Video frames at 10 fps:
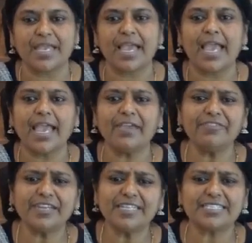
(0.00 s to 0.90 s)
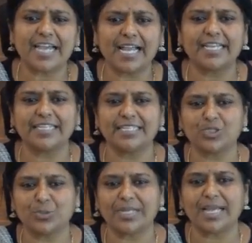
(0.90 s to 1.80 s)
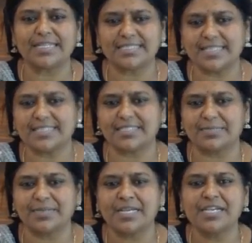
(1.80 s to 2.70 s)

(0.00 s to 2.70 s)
Every child in the juvenile system